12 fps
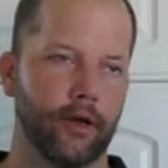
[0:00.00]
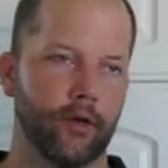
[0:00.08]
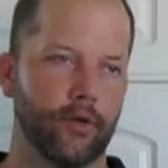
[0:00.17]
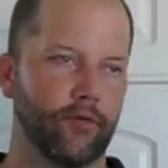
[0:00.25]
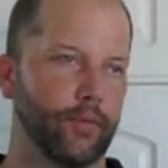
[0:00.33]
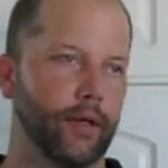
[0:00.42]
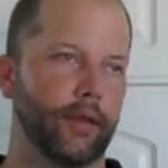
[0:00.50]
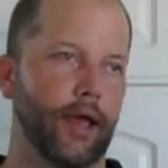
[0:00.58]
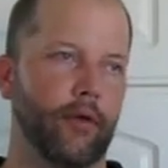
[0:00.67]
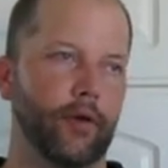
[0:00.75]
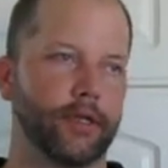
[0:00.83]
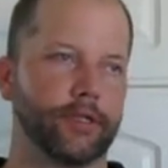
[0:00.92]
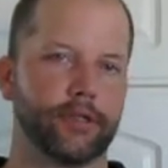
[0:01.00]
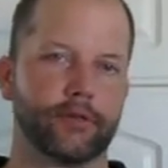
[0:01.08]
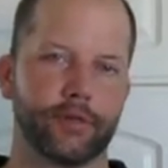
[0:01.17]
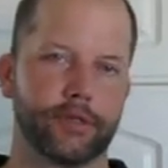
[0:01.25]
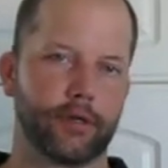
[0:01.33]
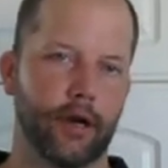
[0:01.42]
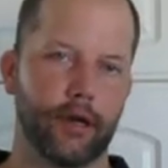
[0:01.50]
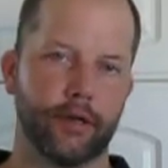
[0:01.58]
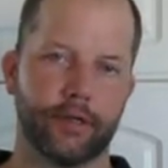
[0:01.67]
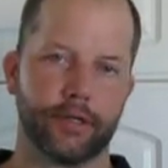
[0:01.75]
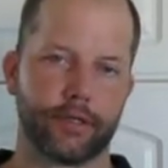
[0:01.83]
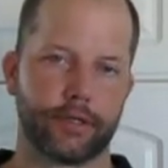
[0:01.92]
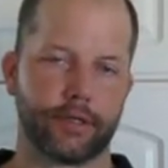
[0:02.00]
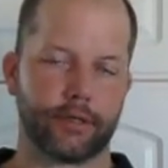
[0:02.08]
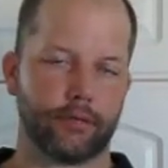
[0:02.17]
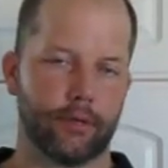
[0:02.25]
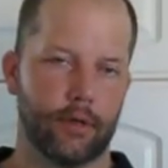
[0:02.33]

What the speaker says: We've been that way since we started this